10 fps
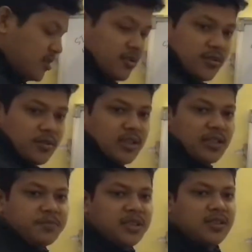So
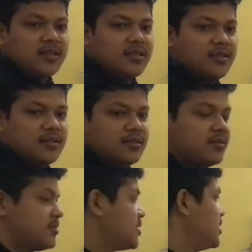let me
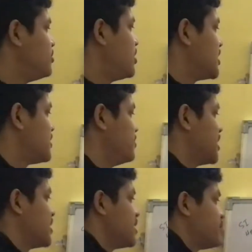tell you what is
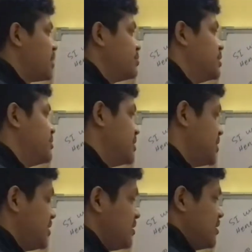magnetic permeability.
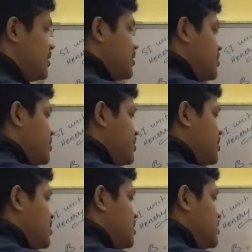So
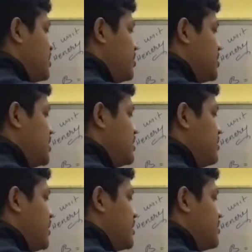suppose this is a
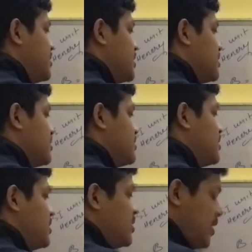material,
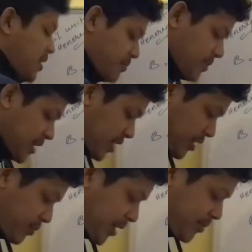and
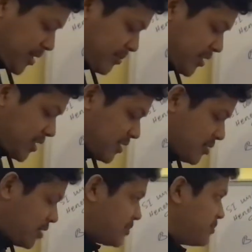magnetic permeability
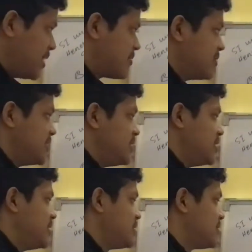of the material
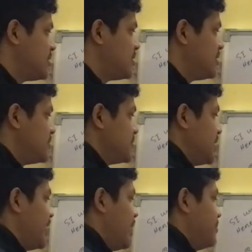is the
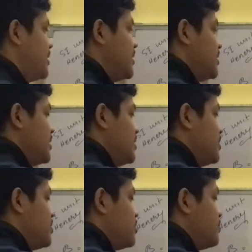ability
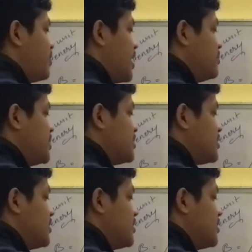to permit